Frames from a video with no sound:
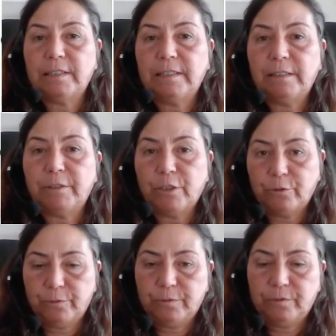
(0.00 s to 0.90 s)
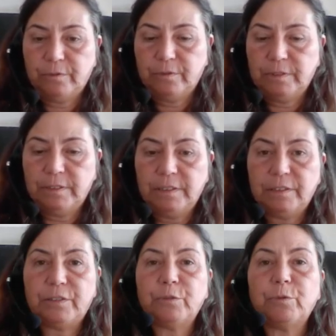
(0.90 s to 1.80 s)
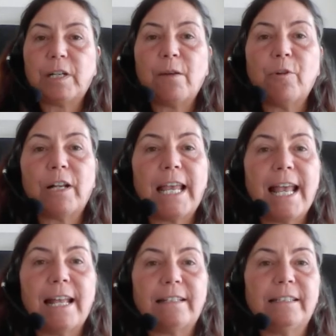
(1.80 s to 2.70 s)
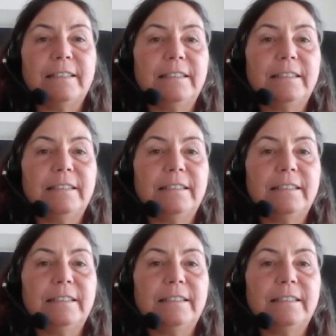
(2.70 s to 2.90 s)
There we go. This is what I want to add.